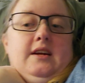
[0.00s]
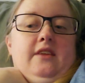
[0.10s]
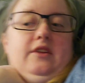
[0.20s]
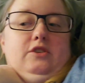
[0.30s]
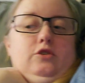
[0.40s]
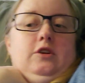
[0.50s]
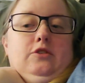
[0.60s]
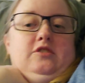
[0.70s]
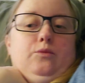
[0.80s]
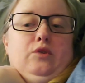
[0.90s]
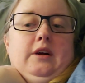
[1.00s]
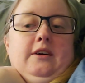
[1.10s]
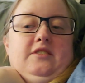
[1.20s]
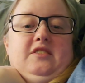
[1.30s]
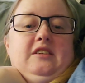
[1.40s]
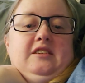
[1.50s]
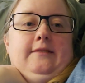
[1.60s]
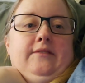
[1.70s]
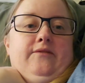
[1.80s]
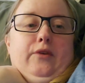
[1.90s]
and they should go somewhere else that's
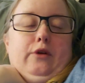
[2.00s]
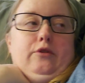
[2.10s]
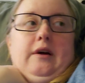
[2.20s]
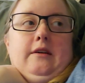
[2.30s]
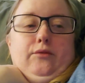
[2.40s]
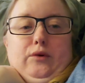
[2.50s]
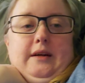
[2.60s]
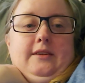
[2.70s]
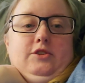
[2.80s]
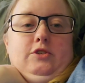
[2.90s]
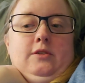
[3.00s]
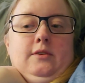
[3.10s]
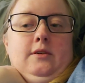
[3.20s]
even farther out of reach